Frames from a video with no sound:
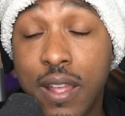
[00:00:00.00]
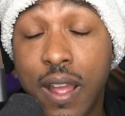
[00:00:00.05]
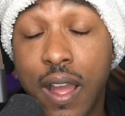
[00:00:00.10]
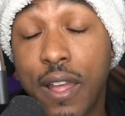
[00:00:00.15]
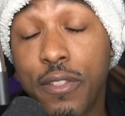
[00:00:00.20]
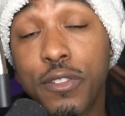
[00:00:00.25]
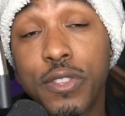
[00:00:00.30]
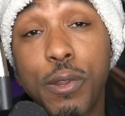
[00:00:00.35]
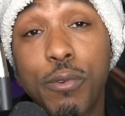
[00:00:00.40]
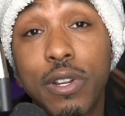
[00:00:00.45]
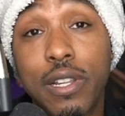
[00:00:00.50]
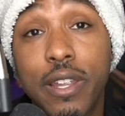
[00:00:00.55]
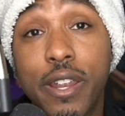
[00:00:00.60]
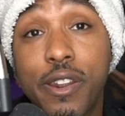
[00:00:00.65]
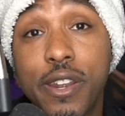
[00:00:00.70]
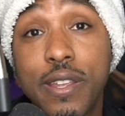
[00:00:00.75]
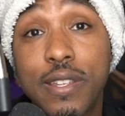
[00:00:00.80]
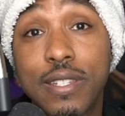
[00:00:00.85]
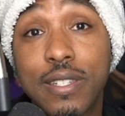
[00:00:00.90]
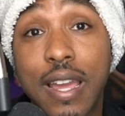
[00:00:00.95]
I thought they were
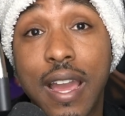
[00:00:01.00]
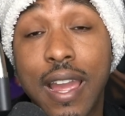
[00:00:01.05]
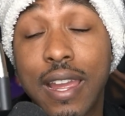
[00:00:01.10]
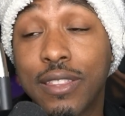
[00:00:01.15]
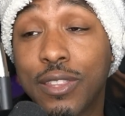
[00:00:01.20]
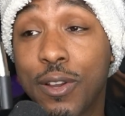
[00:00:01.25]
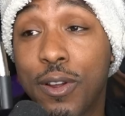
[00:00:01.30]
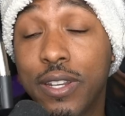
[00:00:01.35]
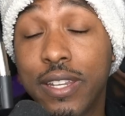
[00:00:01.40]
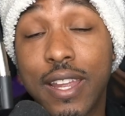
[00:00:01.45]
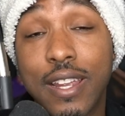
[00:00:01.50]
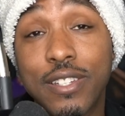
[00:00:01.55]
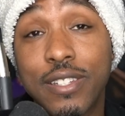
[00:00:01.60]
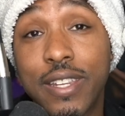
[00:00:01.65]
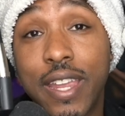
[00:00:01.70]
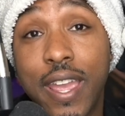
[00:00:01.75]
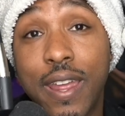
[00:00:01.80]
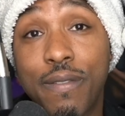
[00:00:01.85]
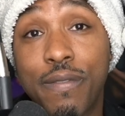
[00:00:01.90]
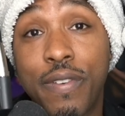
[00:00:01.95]
hilarious. I thought he
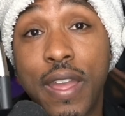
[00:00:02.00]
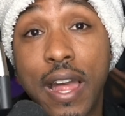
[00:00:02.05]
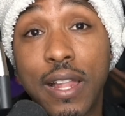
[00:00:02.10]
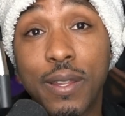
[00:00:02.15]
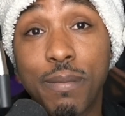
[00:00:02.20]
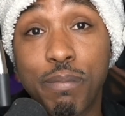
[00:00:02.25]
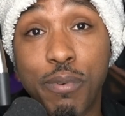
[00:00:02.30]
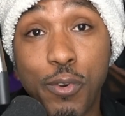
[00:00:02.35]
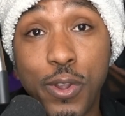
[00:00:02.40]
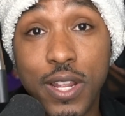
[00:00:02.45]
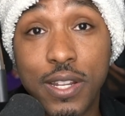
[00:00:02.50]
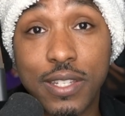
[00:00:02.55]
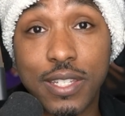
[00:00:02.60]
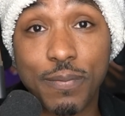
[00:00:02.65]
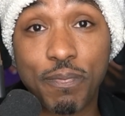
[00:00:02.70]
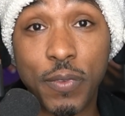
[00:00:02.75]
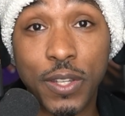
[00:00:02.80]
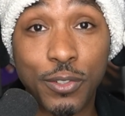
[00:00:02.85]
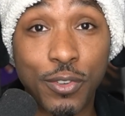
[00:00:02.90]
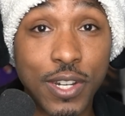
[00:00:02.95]
actually had valid
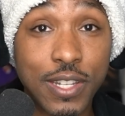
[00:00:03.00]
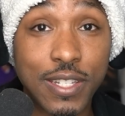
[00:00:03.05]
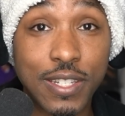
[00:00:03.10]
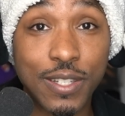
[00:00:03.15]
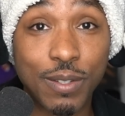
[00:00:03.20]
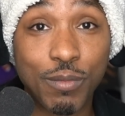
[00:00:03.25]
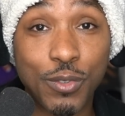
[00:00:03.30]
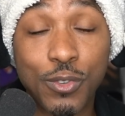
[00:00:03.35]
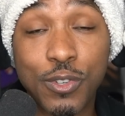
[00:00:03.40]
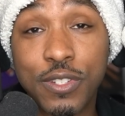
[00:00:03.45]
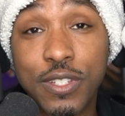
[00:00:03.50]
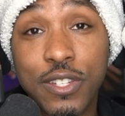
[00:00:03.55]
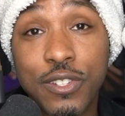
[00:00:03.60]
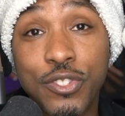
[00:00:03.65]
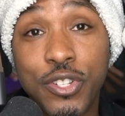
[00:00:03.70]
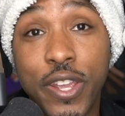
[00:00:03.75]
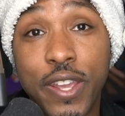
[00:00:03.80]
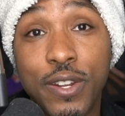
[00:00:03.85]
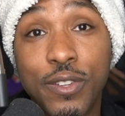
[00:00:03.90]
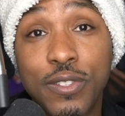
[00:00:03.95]
points and criticism towards these
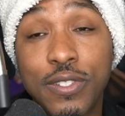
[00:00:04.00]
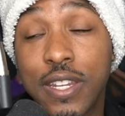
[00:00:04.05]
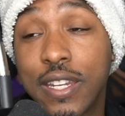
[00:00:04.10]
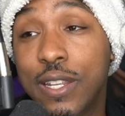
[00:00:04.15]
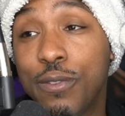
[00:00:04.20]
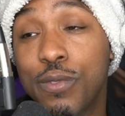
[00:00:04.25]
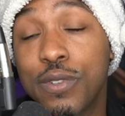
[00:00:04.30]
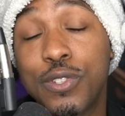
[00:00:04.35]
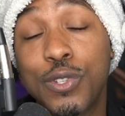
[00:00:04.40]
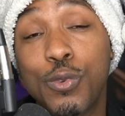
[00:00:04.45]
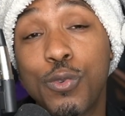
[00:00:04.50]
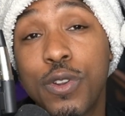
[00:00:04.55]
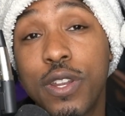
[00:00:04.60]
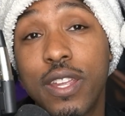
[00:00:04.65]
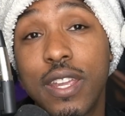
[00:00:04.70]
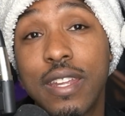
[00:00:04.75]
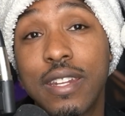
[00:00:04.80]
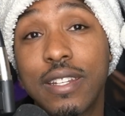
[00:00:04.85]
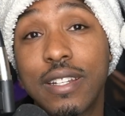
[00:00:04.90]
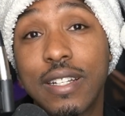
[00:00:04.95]
channels, and he was doing
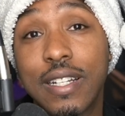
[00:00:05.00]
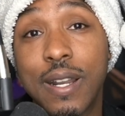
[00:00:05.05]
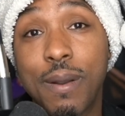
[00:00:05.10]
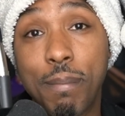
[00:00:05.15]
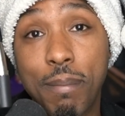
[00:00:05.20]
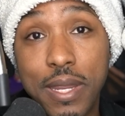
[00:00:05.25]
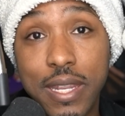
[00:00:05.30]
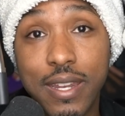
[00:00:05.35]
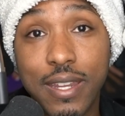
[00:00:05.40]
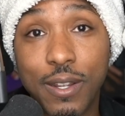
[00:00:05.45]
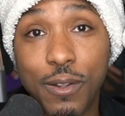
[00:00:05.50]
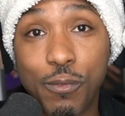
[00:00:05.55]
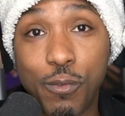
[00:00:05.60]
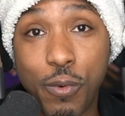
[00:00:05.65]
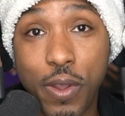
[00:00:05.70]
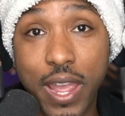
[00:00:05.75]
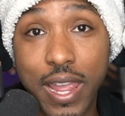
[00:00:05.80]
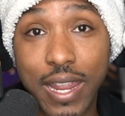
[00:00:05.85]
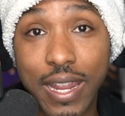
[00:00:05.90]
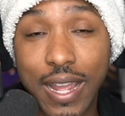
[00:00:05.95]
it in a comedic
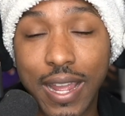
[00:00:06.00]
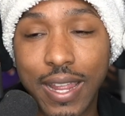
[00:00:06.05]
way.